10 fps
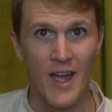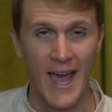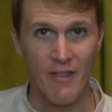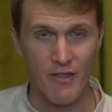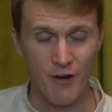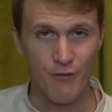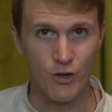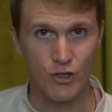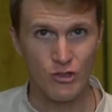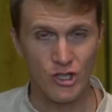and therefore
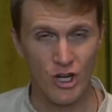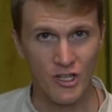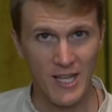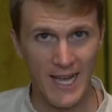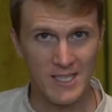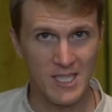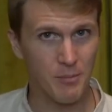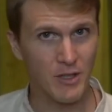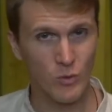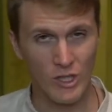you start dancing
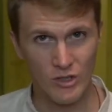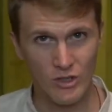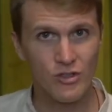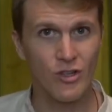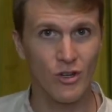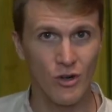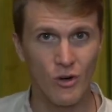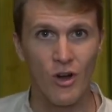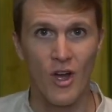between the two,